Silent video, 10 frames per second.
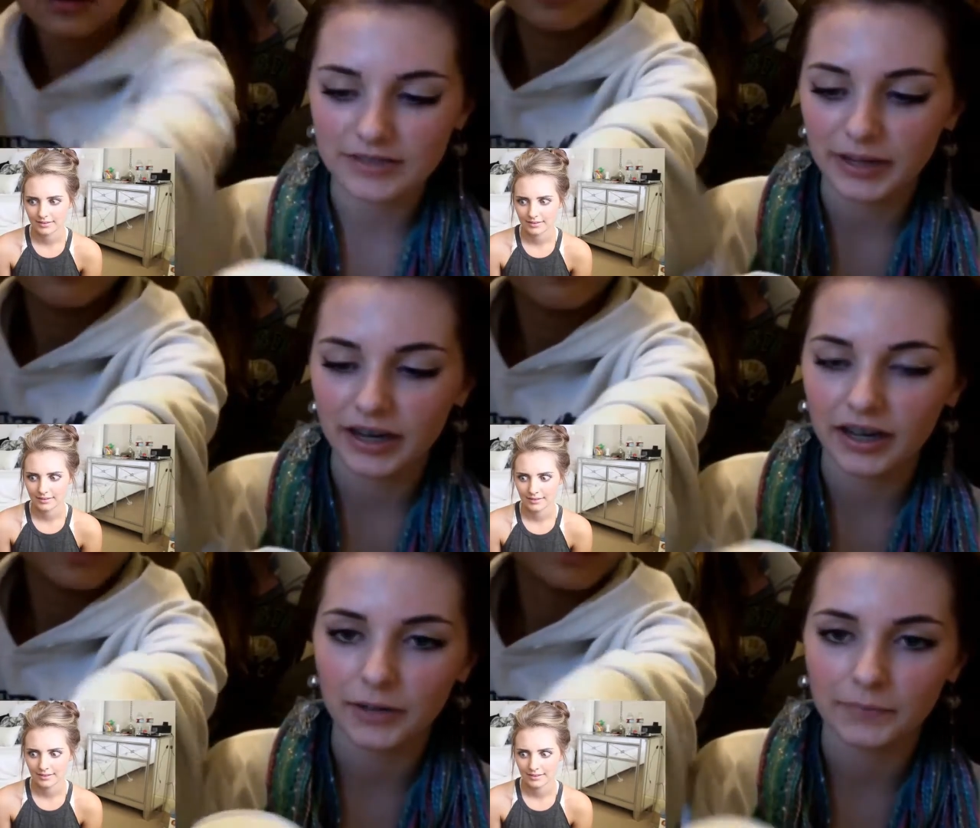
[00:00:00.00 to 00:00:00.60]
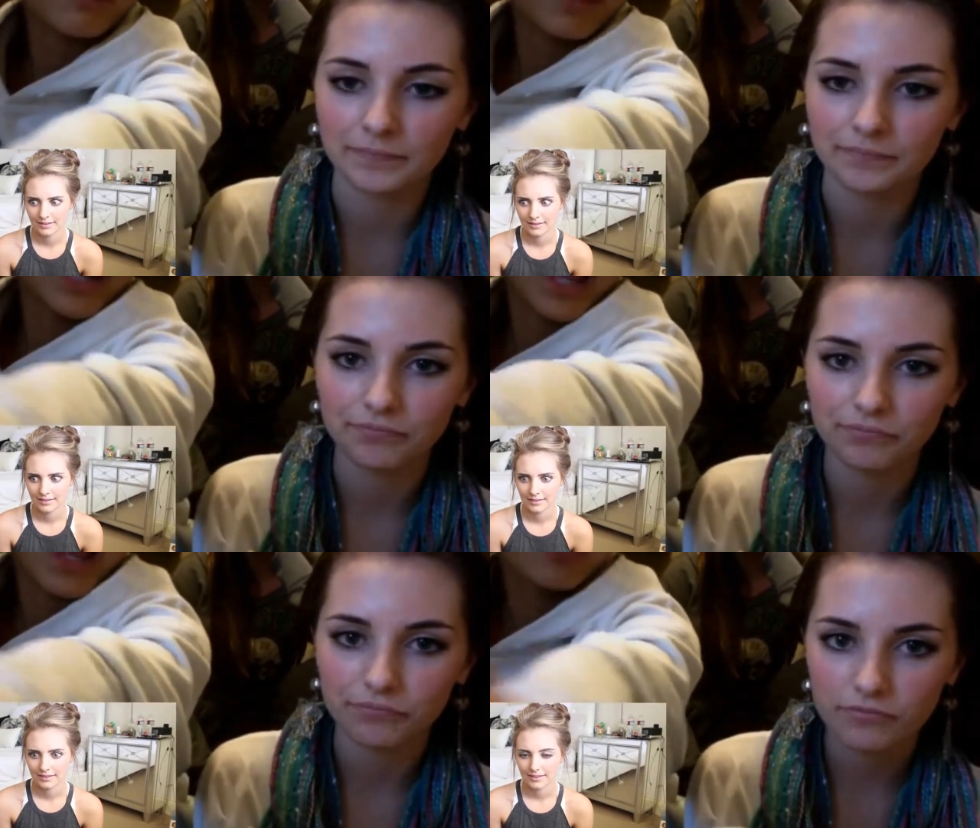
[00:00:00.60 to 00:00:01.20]
Speaker 1: but
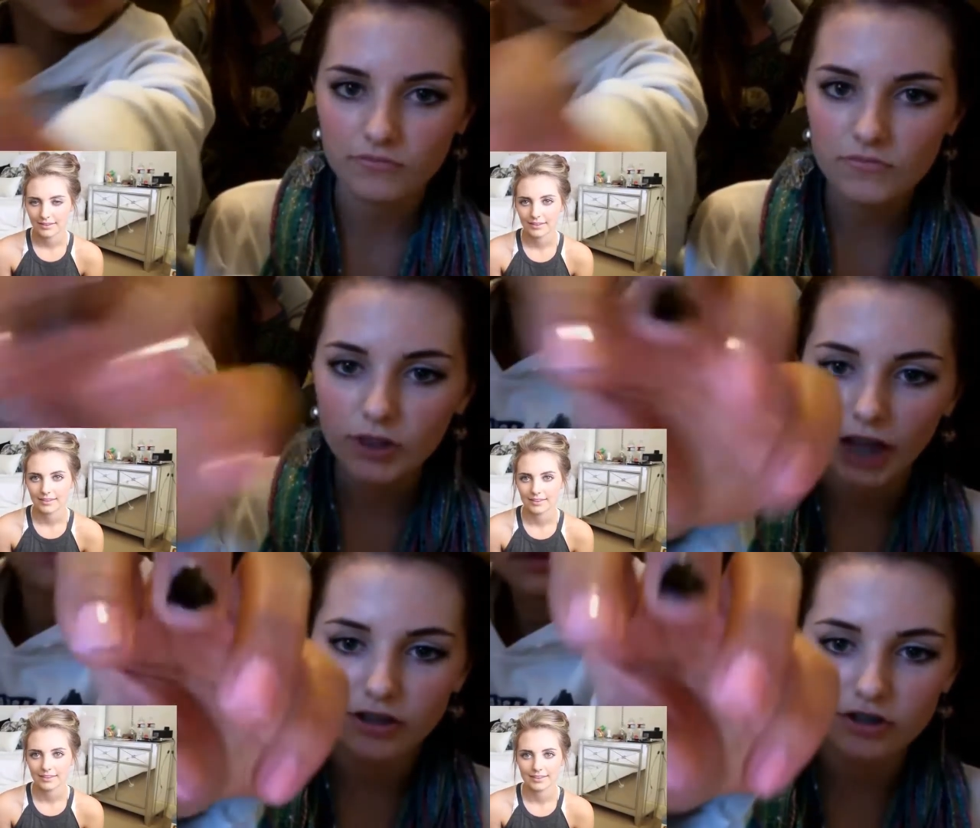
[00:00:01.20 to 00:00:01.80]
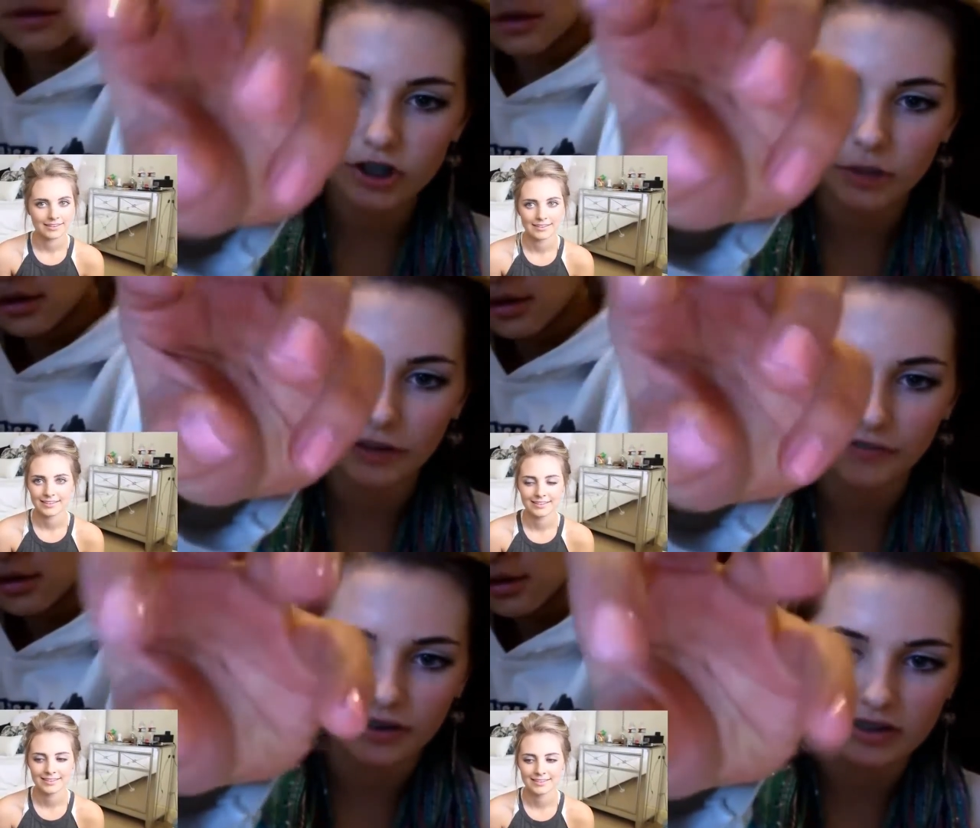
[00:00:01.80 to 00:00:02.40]
I just told my friends
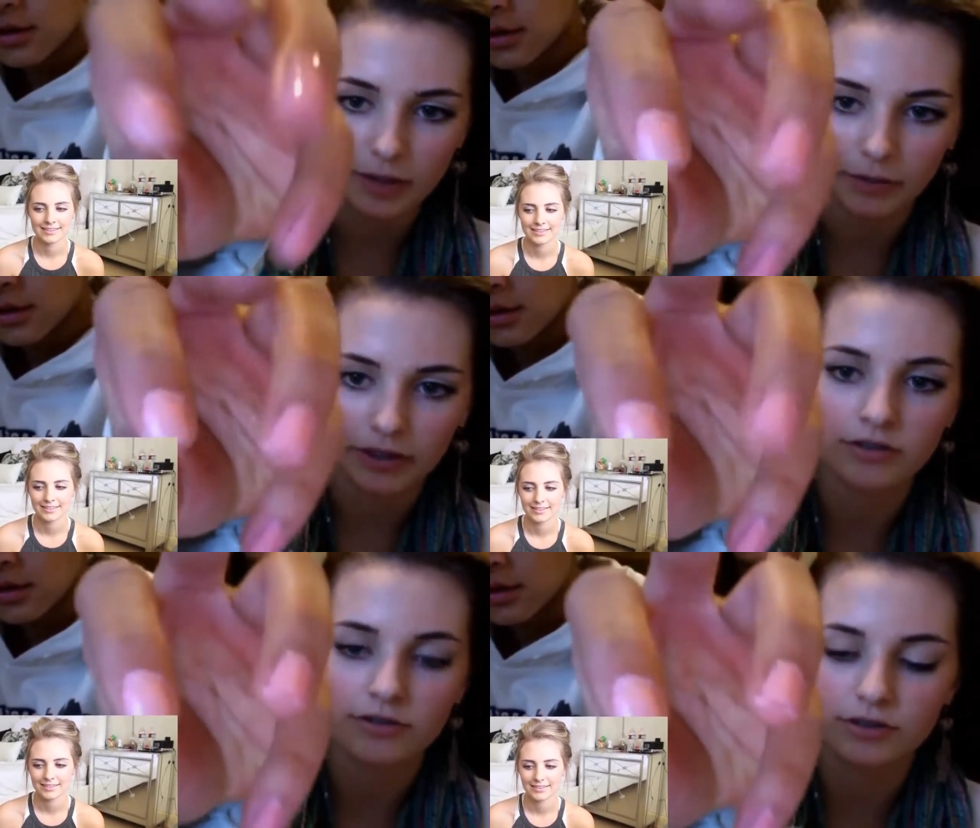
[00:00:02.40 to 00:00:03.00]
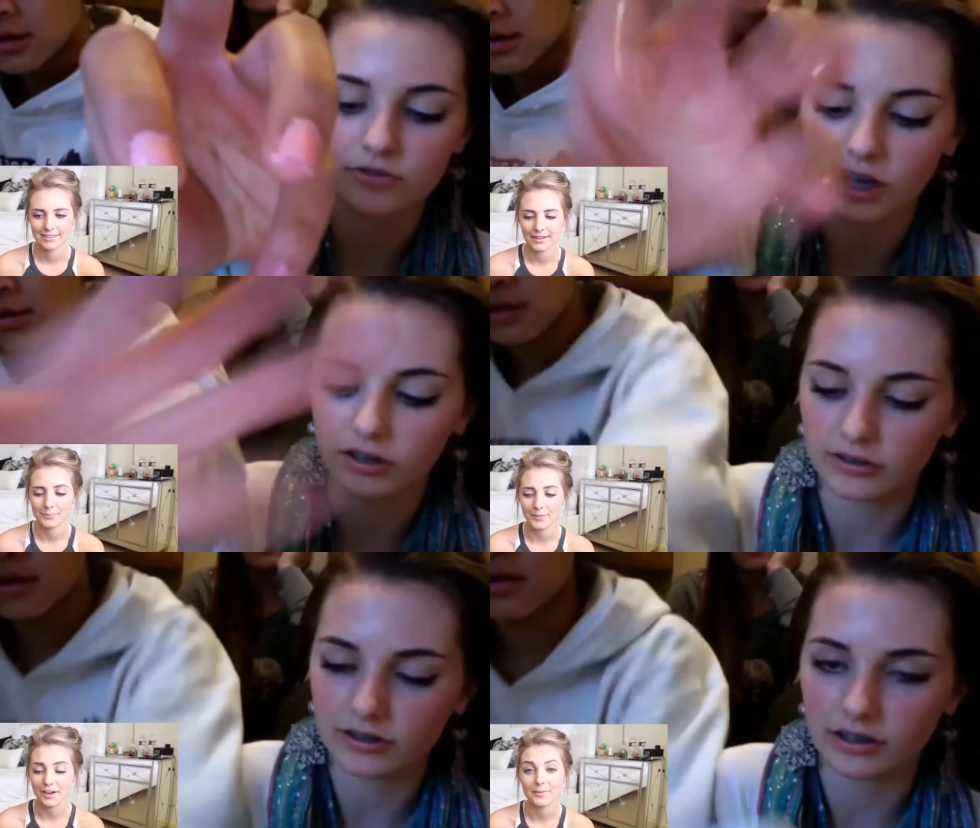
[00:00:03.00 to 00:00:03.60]
about my YouTube channel, so.
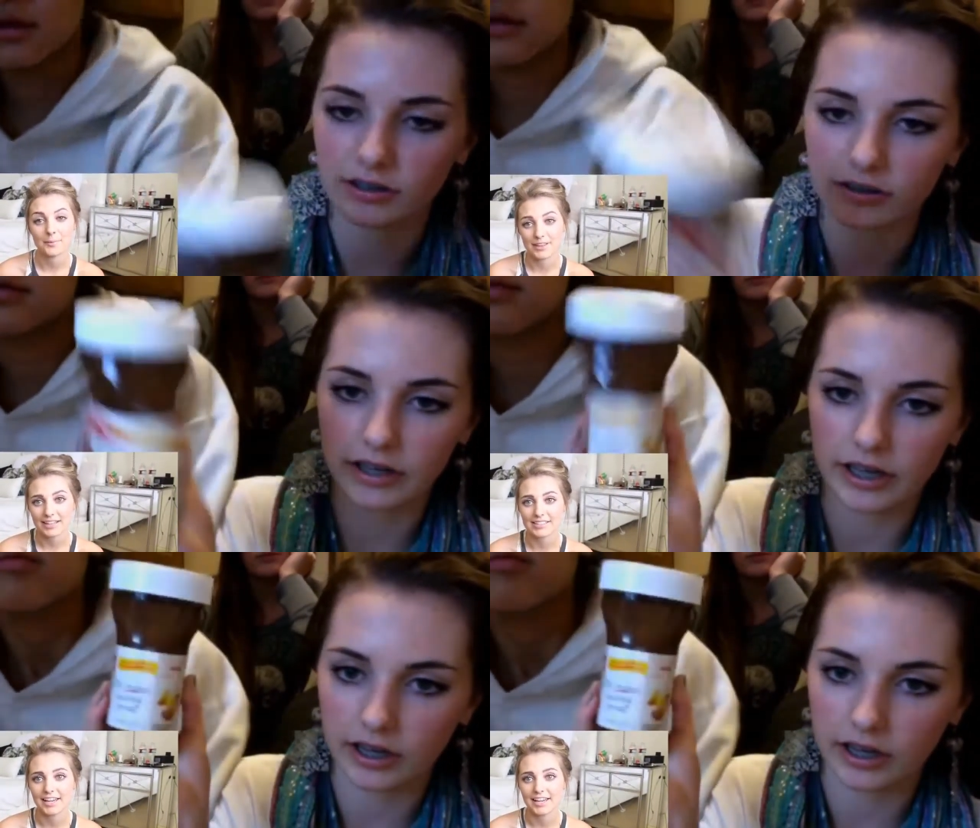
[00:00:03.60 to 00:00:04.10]
I
Speaker 2: remember that